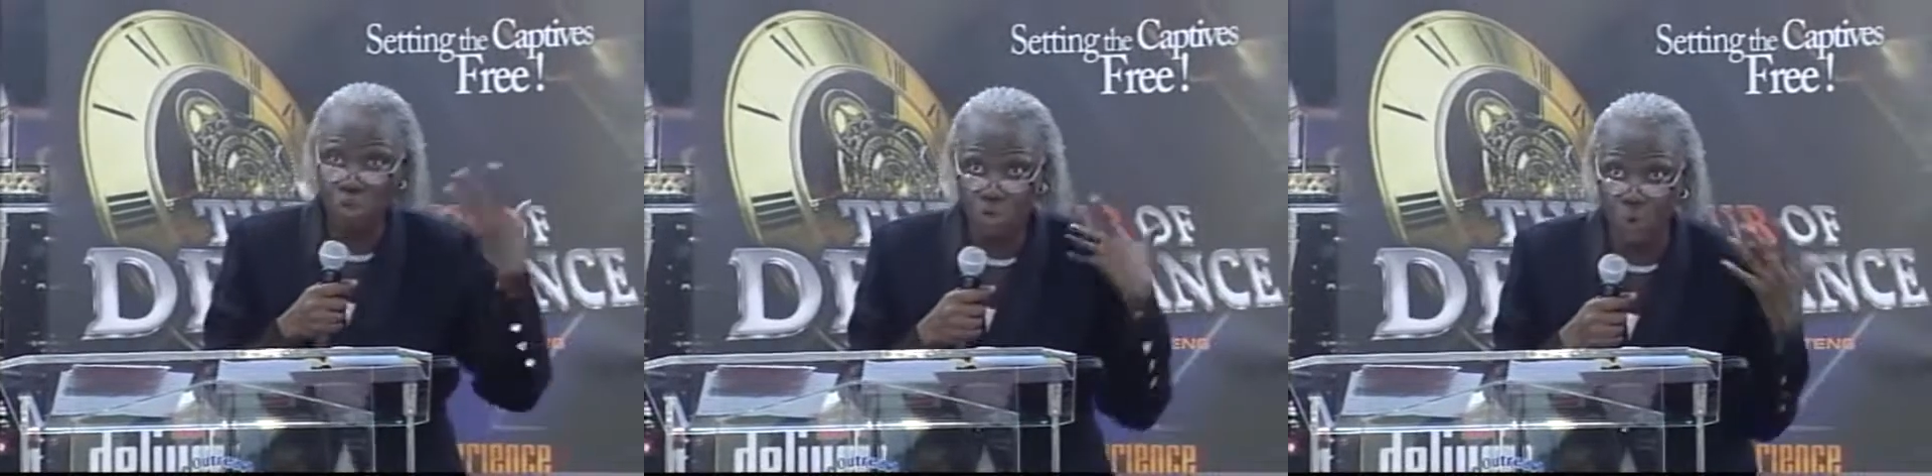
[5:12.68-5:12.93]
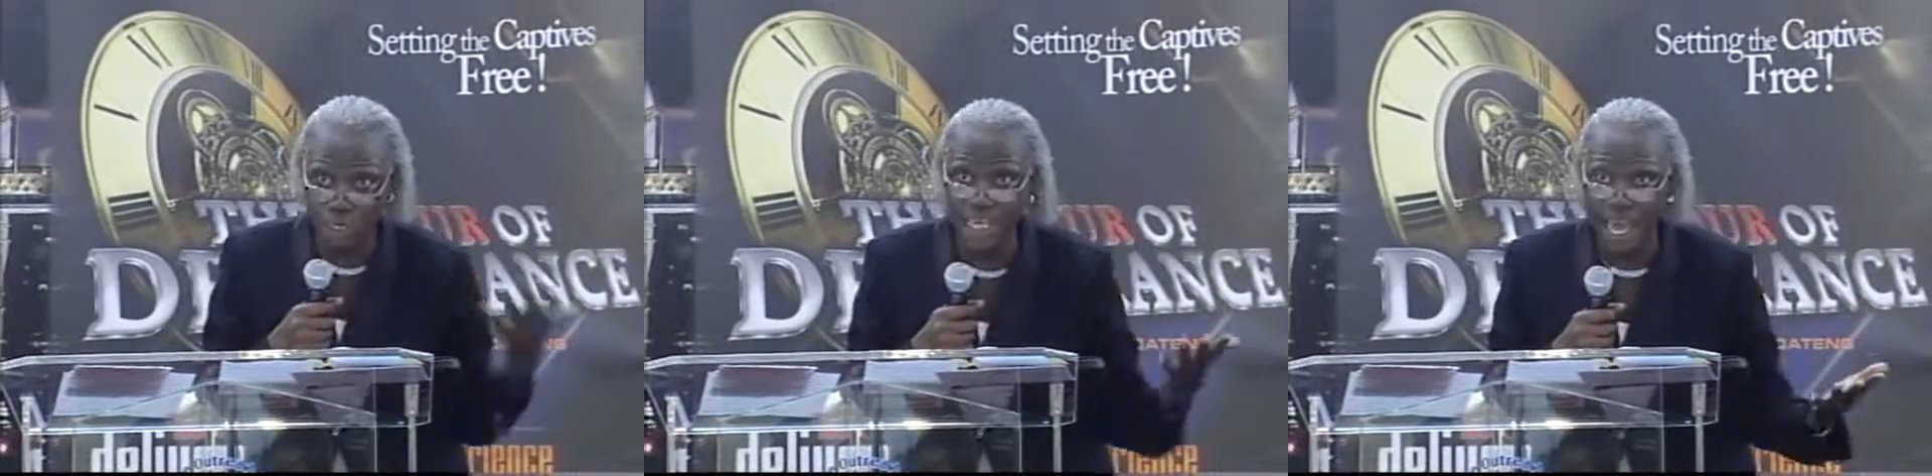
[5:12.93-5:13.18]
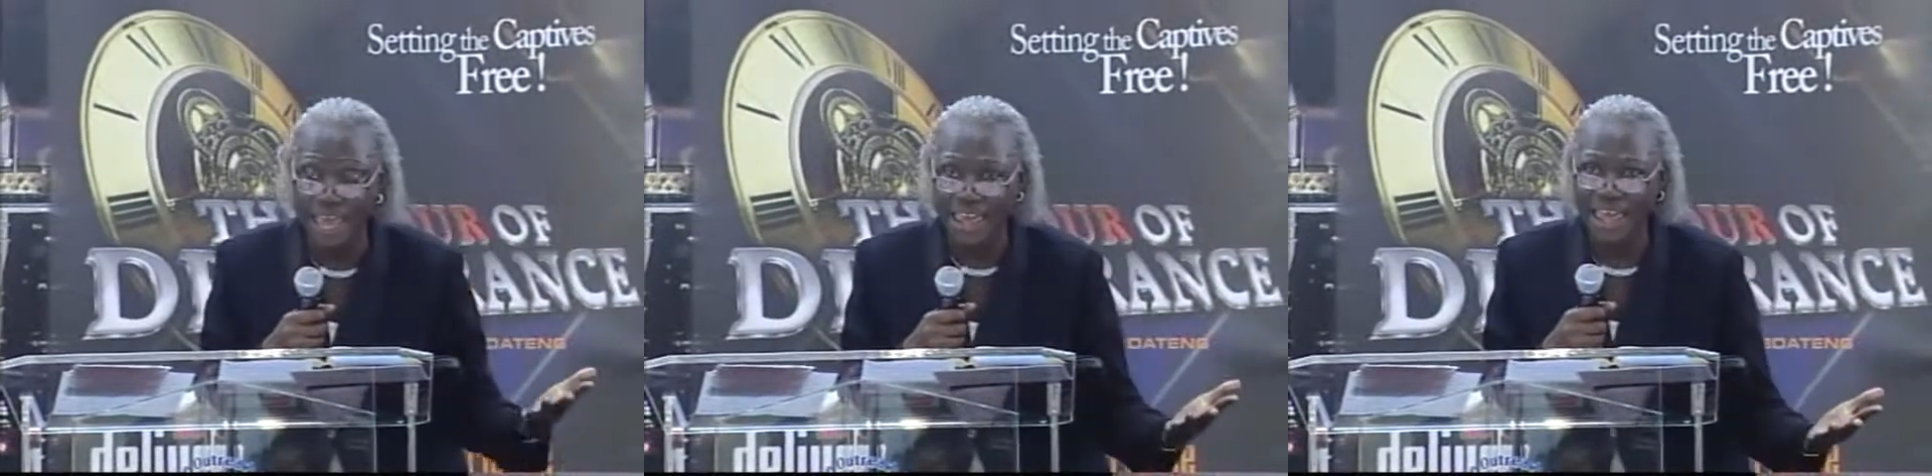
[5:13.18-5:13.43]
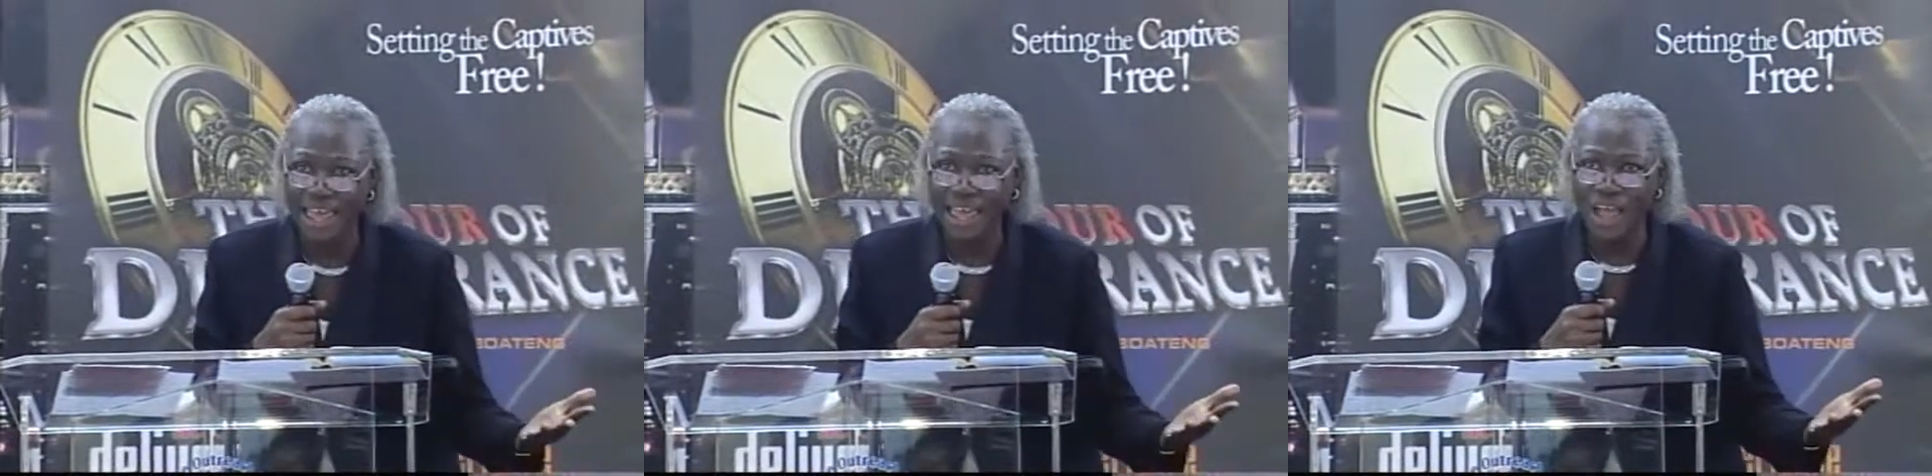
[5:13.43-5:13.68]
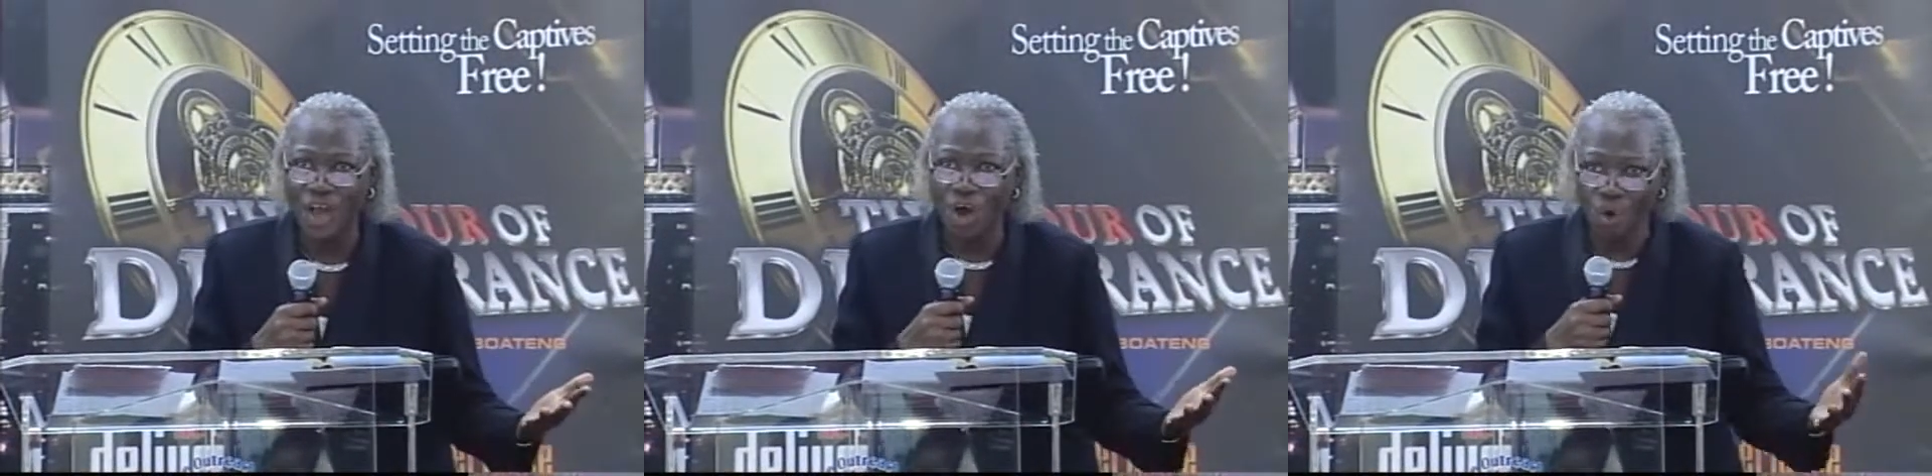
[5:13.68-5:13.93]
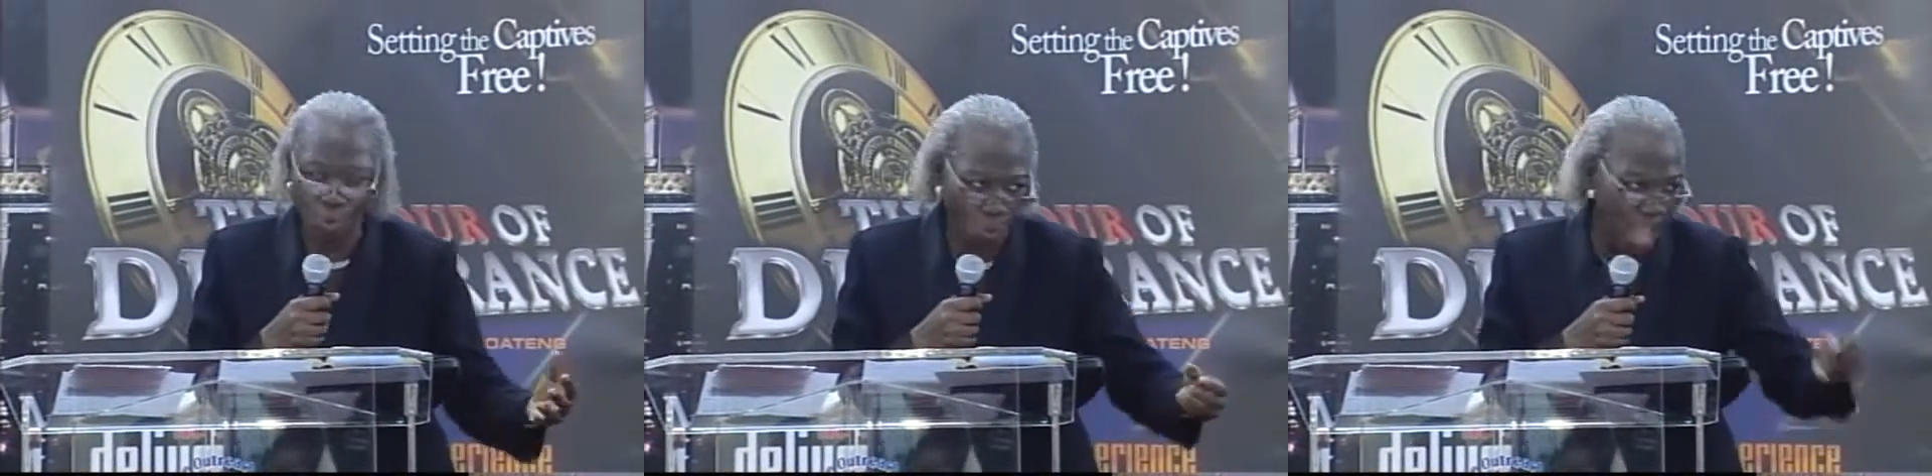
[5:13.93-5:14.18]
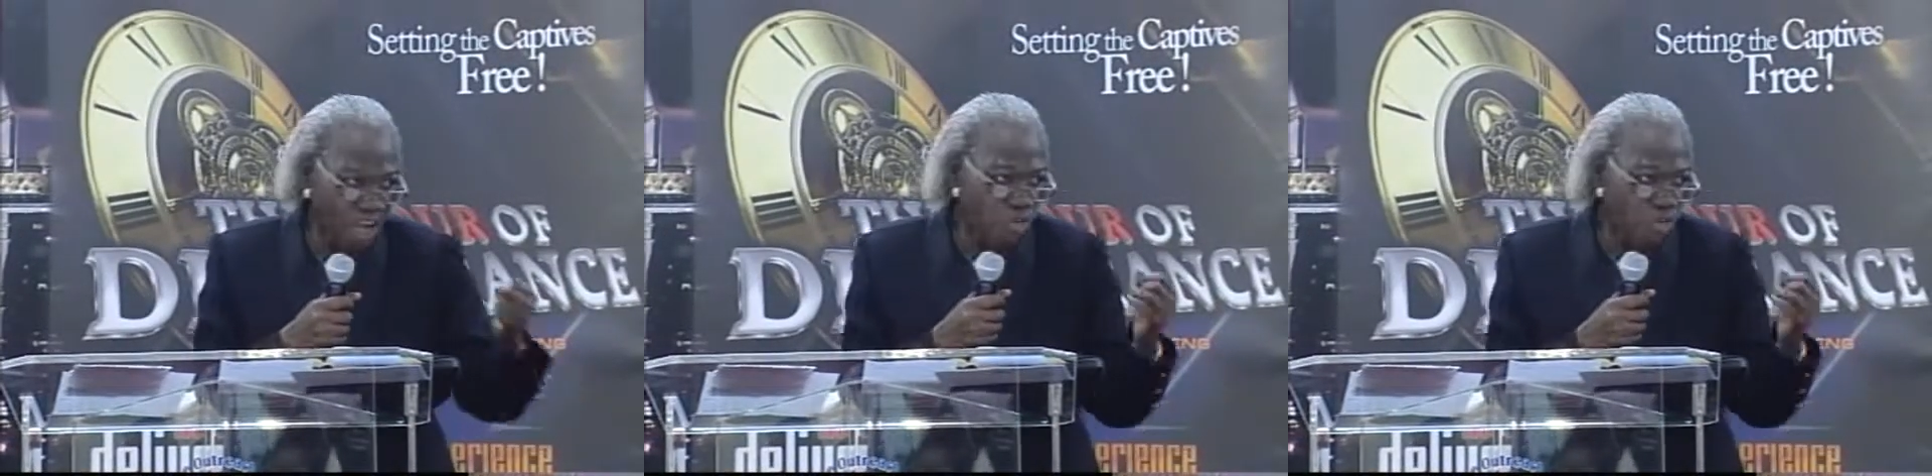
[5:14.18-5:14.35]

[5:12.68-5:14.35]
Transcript: you hear. When